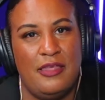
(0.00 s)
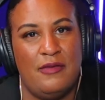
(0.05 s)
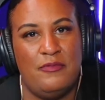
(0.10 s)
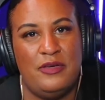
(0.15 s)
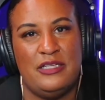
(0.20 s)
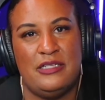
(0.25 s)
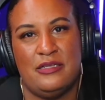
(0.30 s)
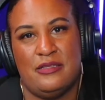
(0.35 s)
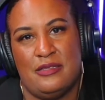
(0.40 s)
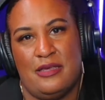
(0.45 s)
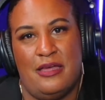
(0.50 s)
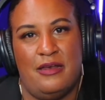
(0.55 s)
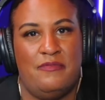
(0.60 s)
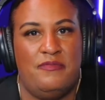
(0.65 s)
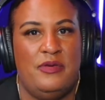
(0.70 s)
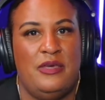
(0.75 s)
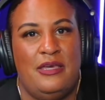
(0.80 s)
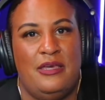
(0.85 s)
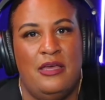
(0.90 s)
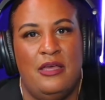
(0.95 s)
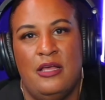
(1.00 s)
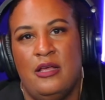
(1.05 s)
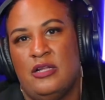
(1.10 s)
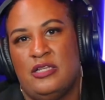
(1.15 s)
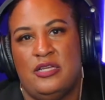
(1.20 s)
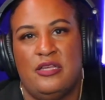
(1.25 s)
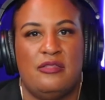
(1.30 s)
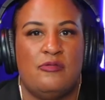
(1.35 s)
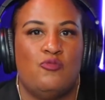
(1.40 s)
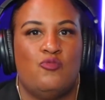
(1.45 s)
we just got to be
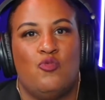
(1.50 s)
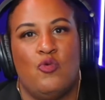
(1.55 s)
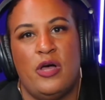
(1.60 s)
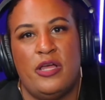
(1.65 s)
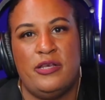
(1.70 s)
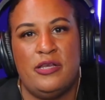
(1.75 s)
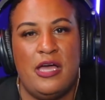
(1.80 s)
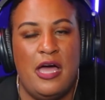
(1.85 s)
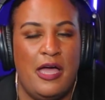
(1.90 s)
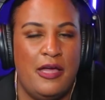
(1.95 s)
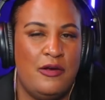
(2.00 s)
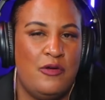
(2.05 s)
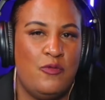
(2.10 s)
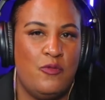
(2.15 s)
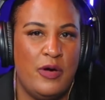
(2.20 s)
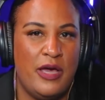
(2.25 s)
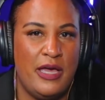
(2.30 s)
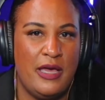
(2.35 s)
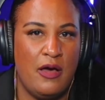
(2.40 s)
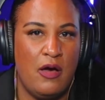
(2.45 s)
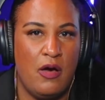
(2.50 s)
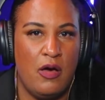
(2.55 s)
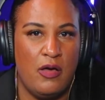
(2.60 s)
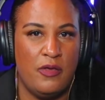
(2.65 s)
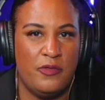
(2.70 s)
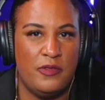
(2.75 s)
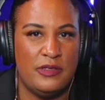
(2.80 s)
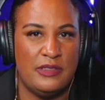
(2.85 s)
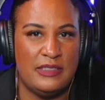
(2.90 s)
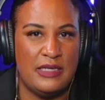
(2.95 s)
just one kind of way
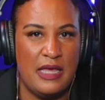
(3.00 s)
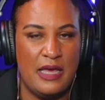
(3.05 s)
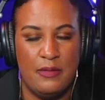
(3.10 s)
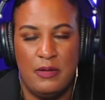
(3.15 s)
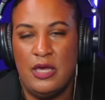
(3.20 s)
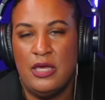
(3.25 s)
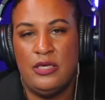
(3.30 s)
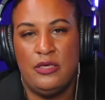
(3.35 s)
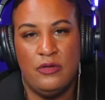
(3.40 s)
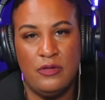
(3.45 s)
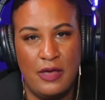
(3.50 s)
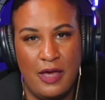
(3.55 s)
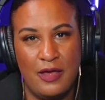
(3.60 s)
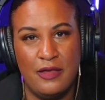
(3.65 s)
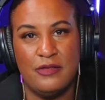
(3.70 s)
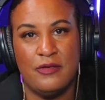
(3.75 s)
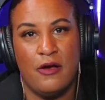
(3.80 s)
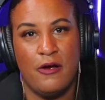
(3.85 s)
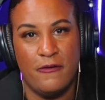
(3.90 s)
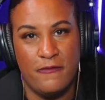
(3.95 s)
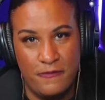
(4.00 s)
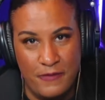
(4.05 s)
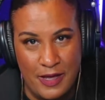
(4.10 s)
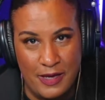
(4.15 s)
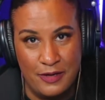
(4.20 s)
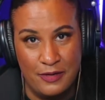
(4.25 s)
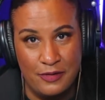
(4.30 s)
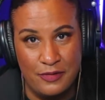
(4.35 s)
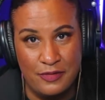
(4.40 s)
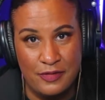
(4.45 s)
all the time. You guys are
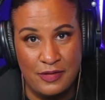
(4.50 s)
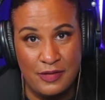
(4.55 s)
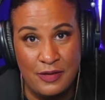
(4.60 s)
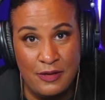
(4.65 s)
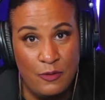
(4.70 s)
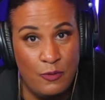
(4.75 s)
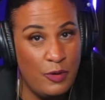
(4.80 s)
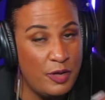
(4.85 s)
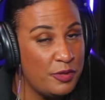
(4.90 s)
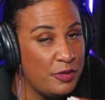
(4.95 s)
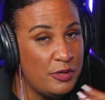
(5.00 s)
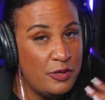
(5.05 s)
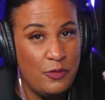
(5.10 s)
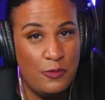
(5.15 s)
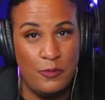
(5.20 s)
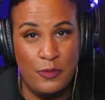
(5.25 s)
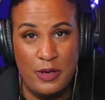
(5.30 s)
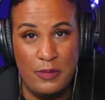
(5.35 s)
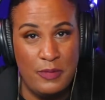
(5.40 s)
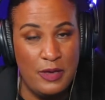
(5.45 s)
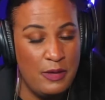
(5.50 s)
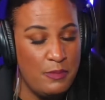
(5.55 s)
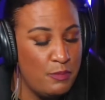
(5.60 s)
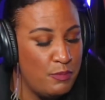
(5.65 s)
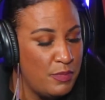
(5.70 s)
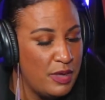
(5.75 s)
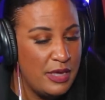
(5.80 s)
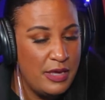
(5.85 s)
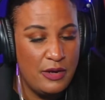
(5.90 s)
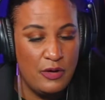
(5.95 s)
fighters, whether you're
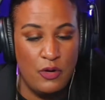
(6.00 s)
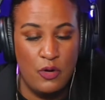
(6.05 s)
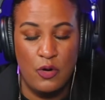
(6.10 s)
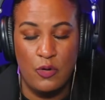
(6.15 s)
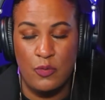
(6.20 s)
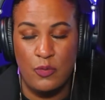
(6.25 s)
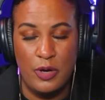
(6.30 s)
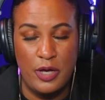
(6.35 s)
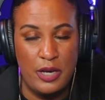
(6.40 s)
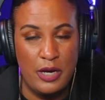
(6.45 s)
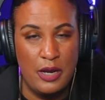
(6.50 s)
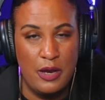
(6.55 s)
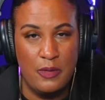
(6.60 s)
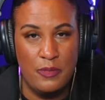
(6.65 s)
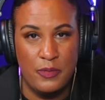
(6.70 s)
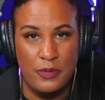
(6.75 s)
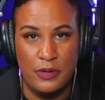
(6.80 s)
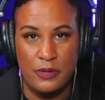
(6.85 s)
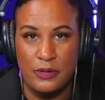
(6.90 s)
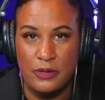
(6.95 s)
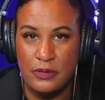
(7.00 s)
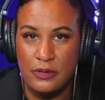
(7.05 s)
women, men, or whatever.